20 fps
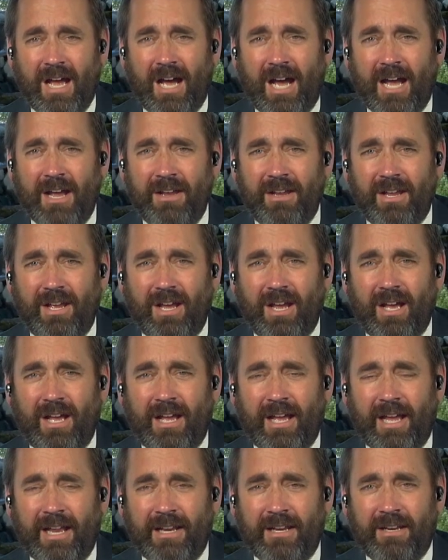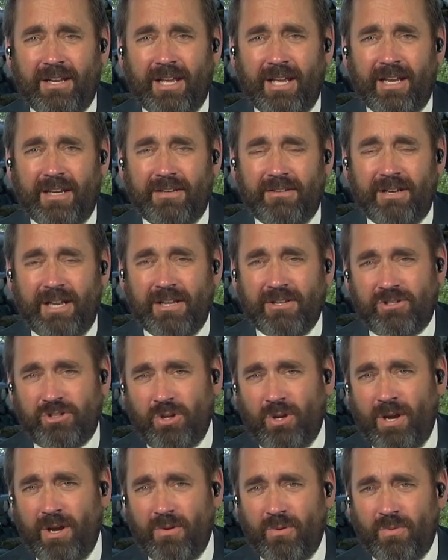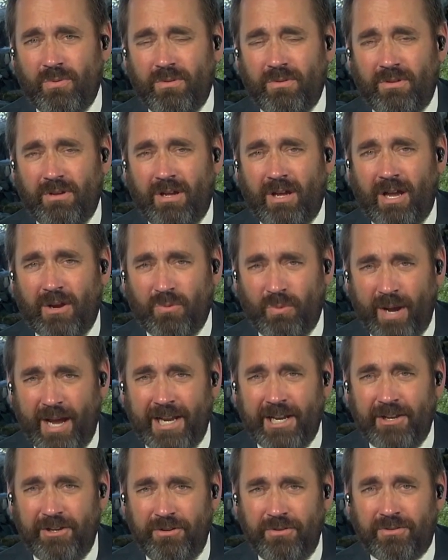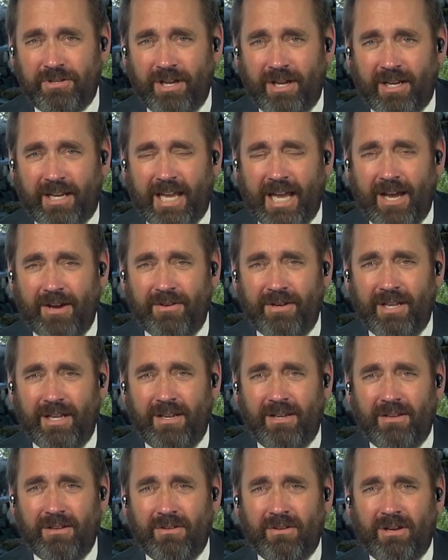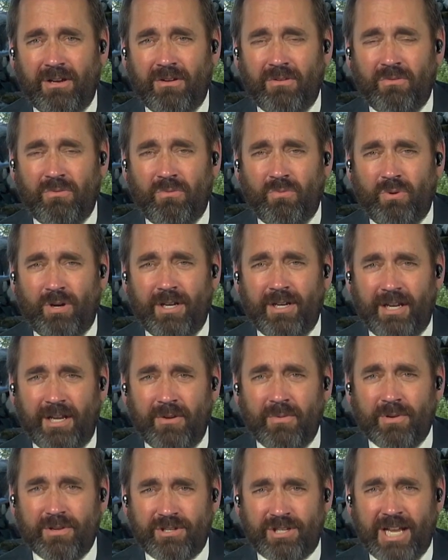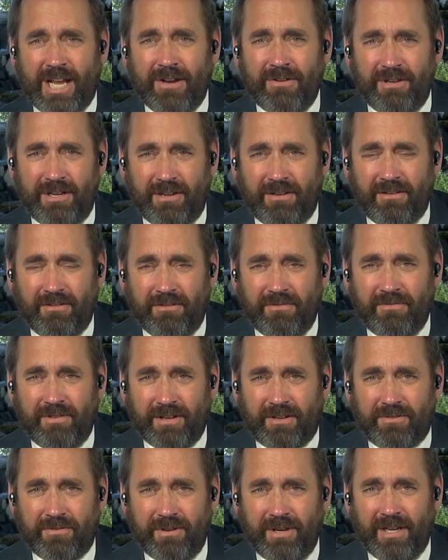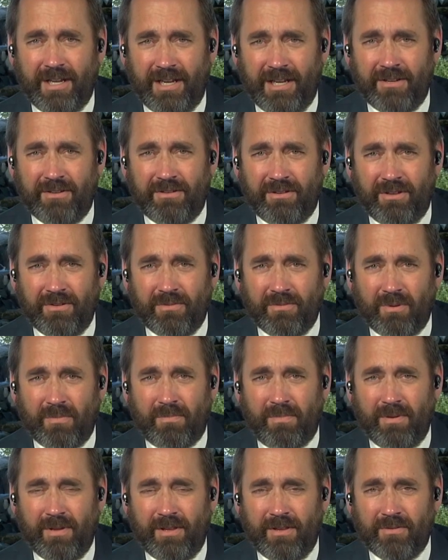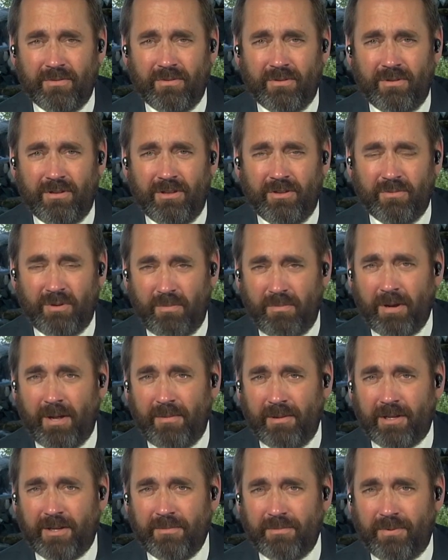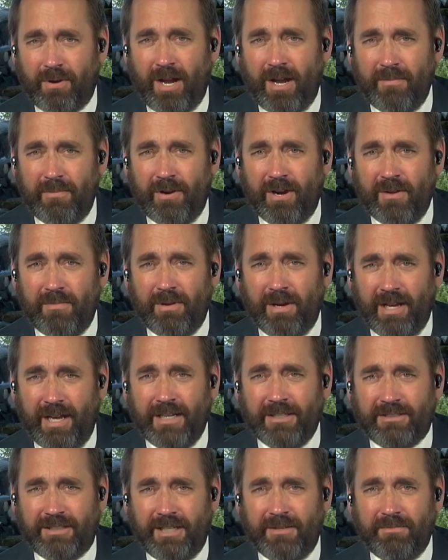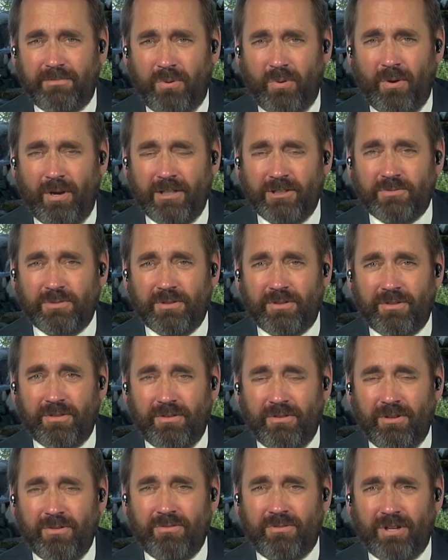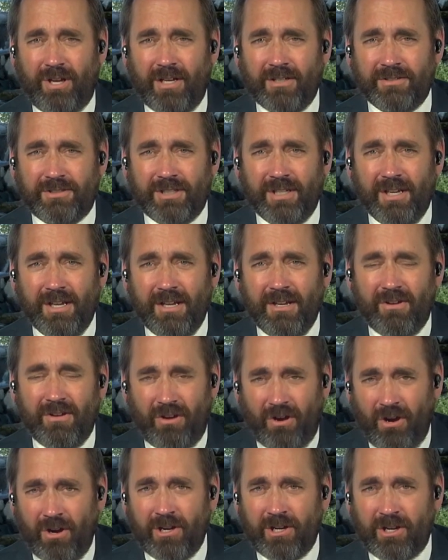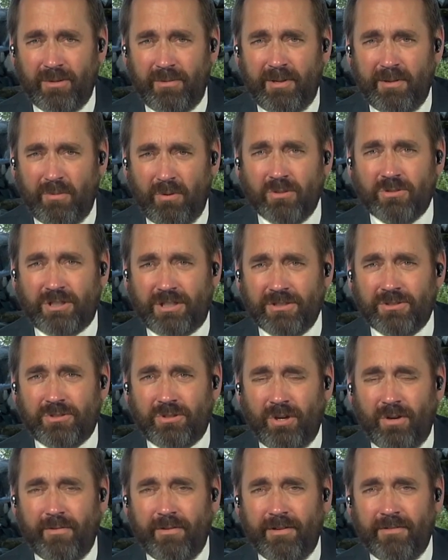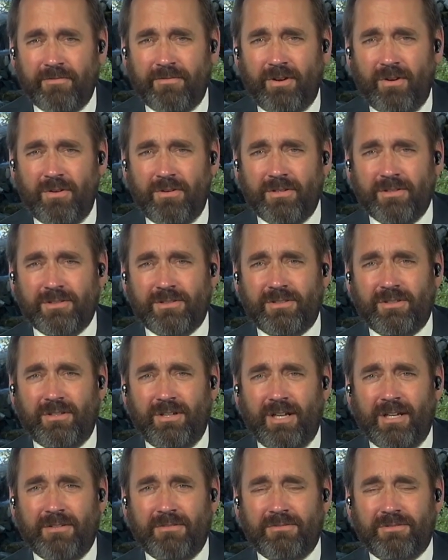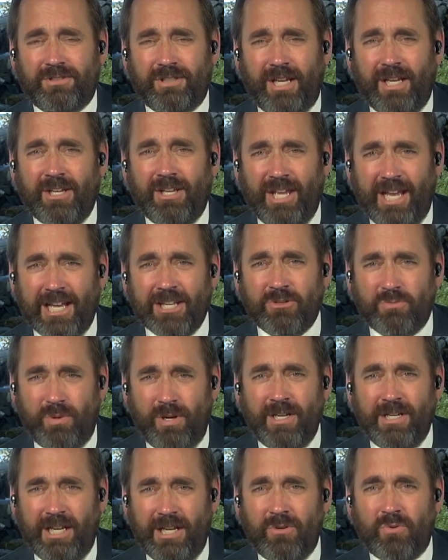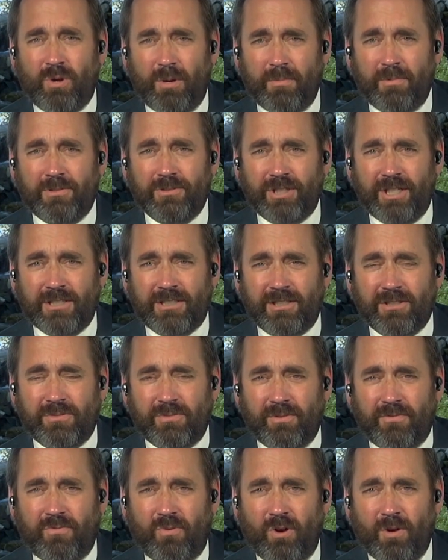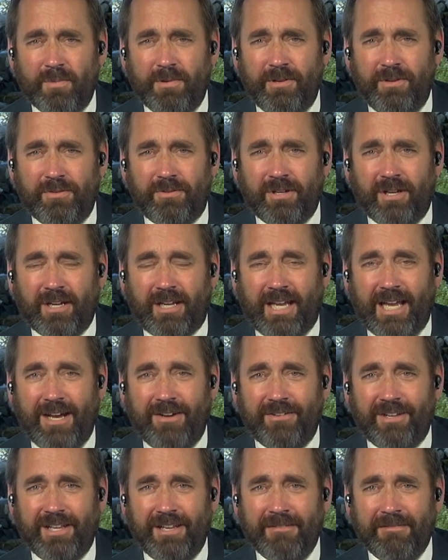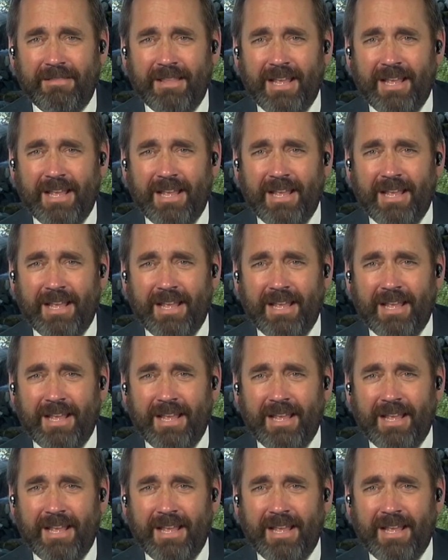I, and, and, and so I I ran in Utah County uh, won a resounding victory in the, in, the, in the Republican primary by 18 points, with Utah's arguably most conservative voters uh, saying, yes, we need criminal justice reform in Utah County.